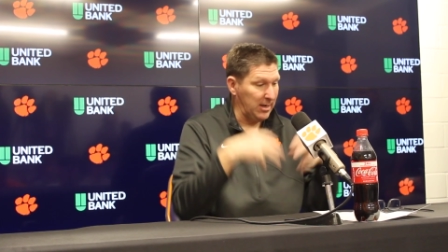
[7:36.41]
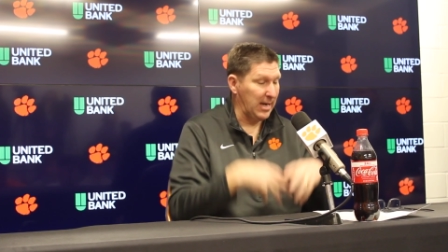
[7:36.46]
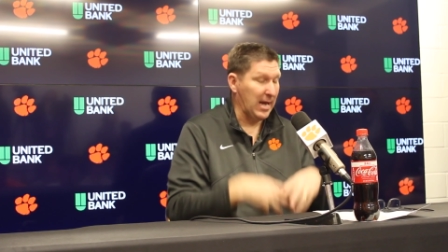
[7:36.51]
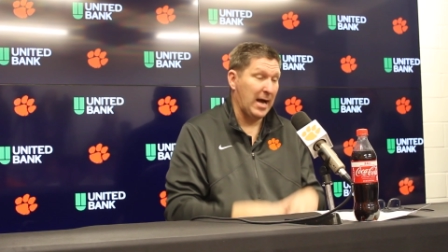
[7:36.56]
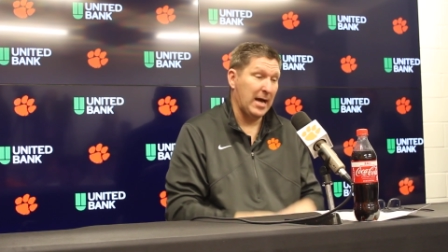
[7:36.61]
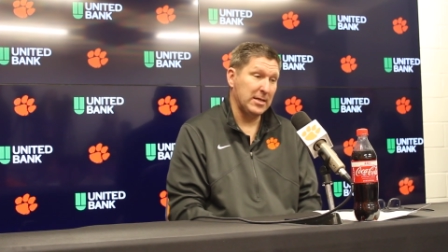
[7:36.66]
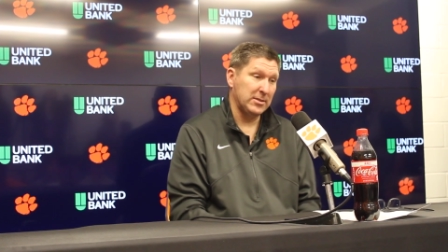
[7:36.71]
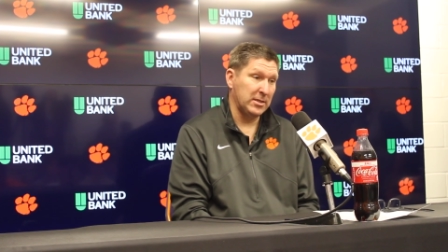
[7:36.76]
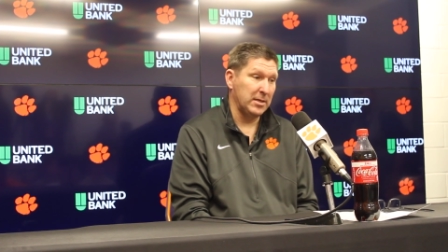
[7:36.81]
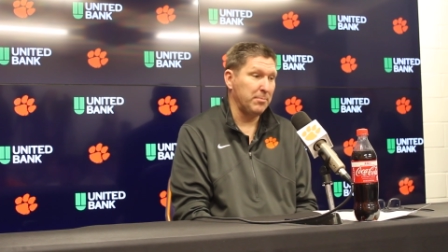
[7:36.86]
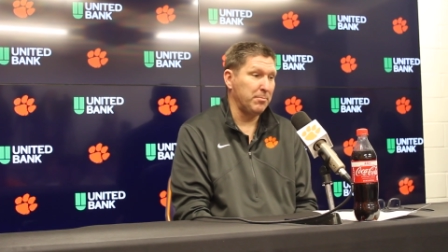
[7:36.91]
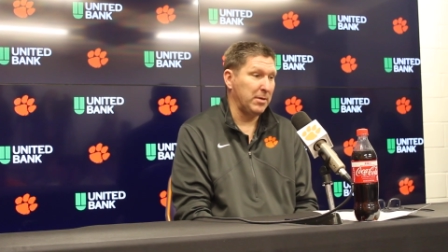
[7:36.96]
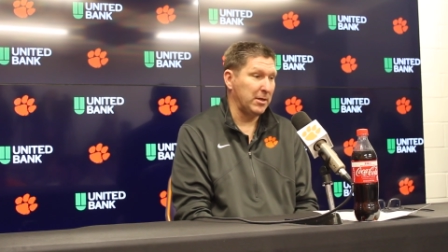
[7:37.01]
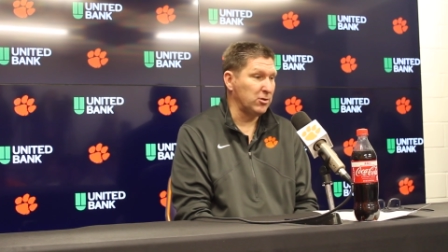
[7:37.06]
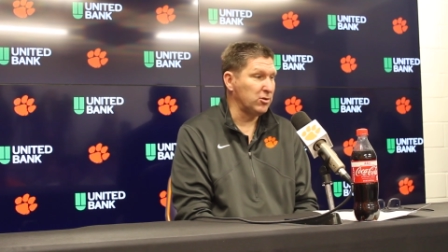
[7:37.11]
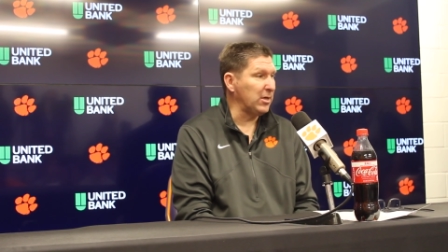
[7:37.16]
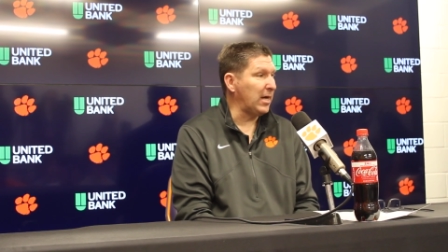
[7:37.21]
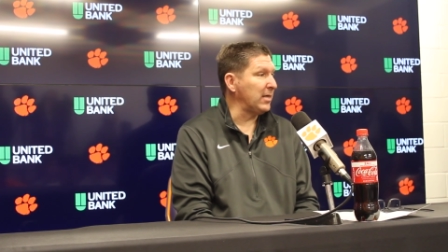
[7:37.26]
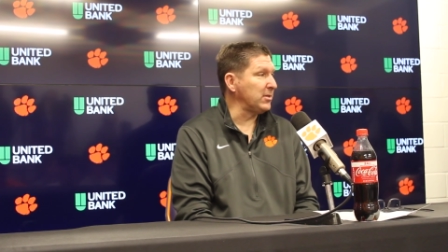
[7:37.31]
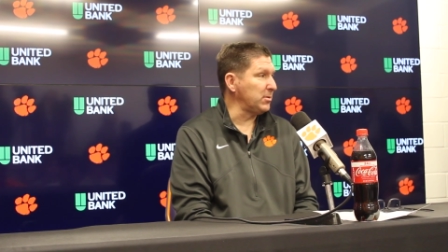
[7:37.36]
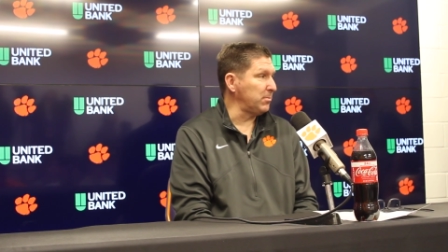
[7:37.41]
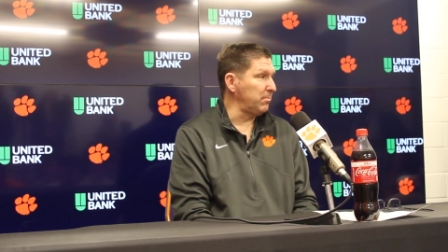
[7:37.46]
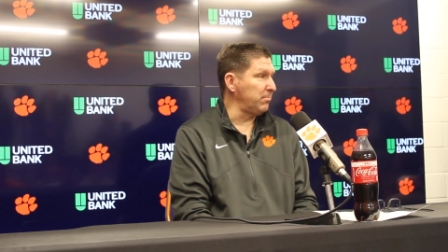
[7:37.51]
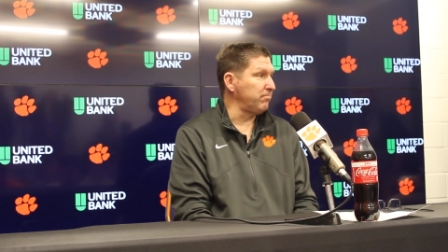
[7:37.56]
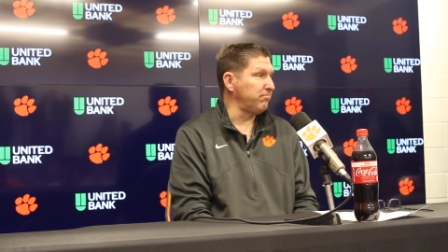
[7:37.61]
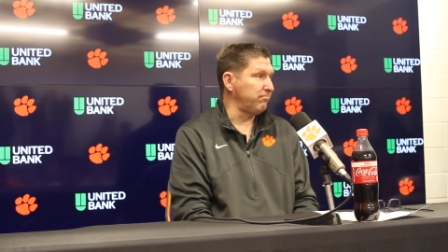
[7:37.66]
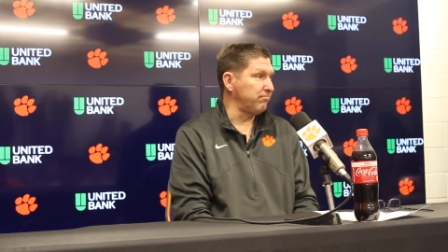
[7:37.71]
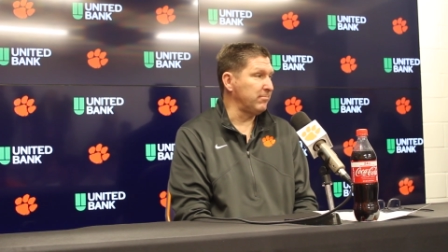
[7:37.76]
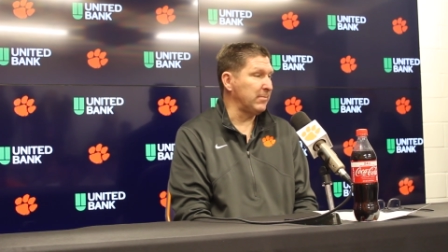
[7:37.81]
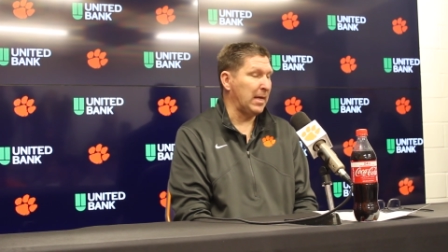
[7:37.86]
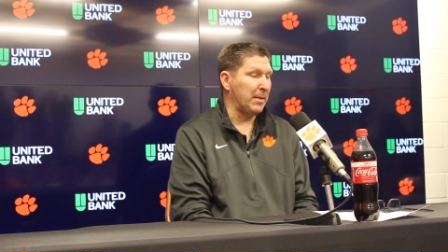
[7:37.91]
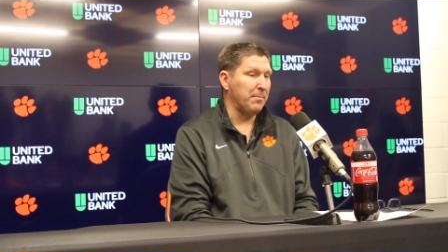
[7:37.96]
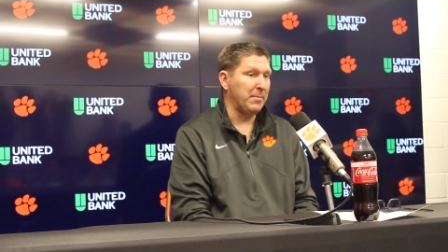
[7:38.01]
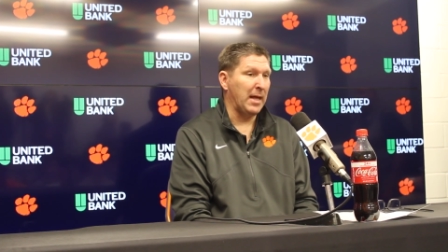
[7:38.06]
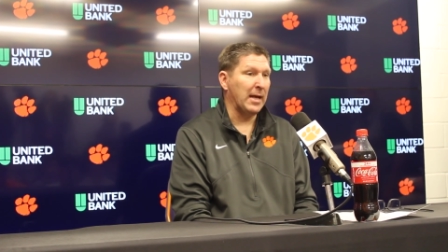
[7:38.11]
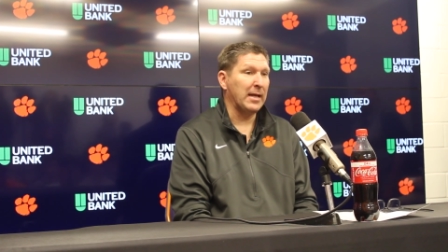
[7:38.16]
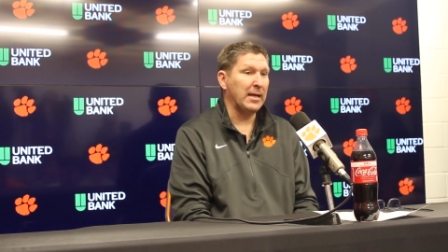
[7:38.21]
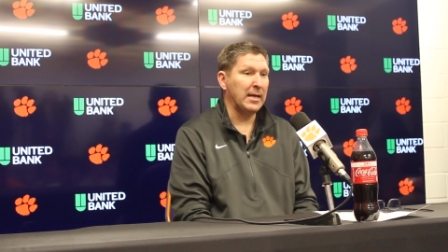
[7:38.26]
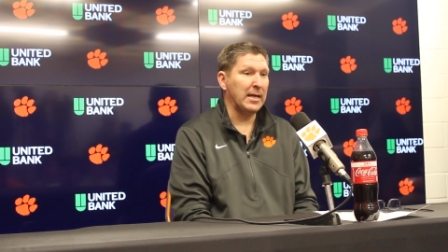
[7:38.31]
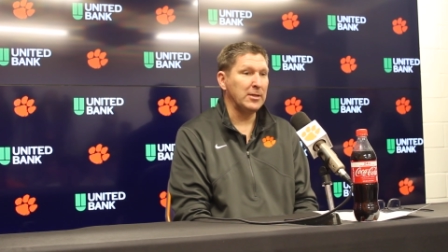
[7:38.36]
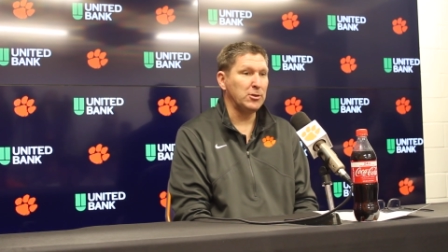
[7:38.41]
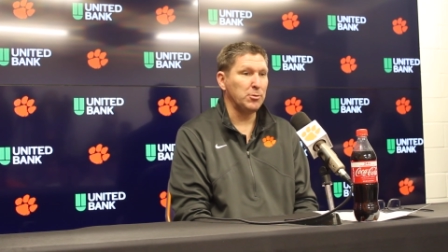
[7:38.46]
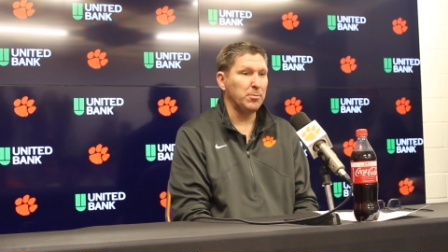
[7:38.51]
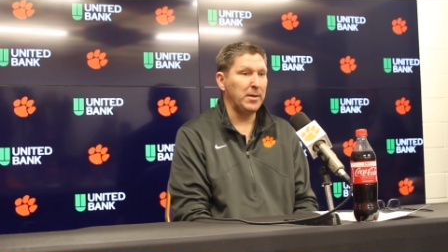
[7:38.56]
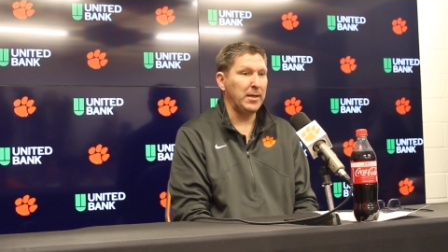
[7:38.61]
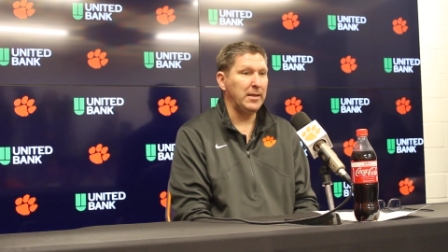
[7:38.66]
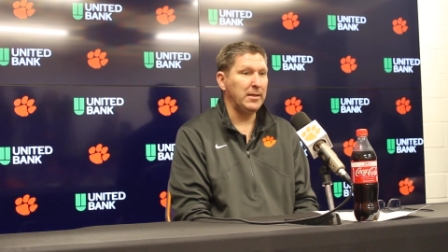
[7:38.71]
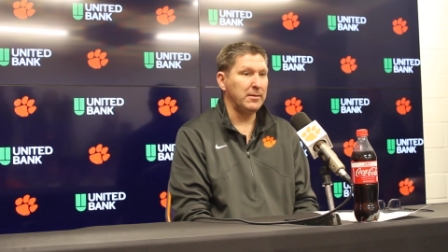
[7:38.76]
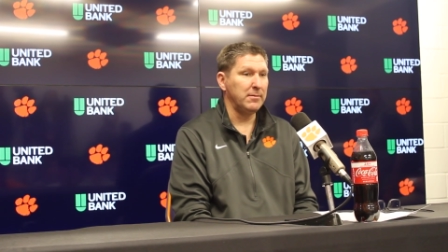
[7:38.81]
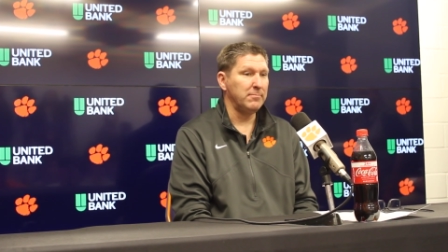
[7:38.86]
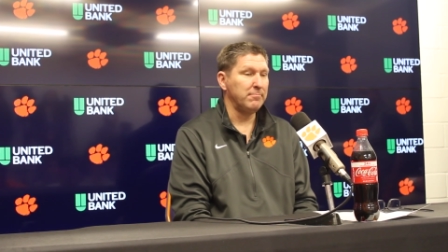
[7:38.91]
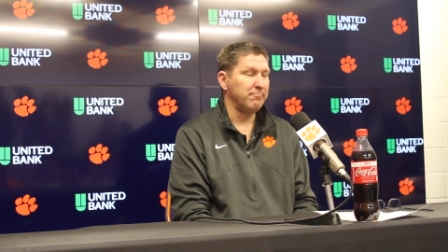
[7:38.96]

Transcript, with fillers: guys hit big shots, and that, that can get you beat.